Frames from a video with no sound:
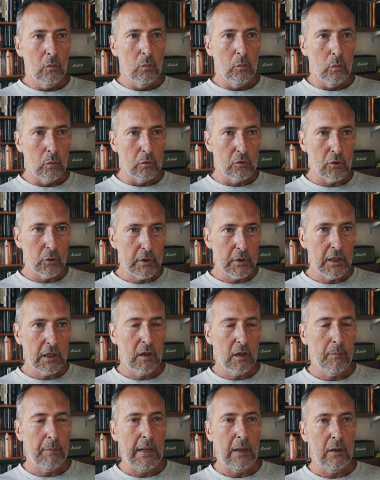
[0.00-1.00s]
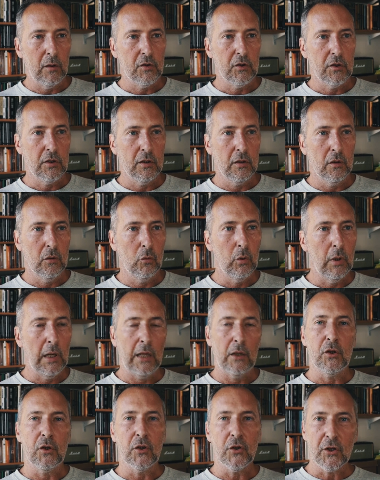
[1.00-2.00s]
Talking about
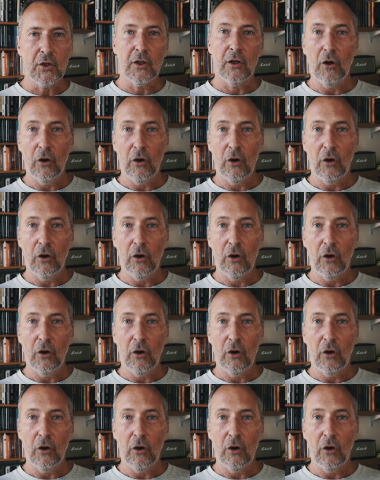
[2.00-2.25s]
all-out nuclear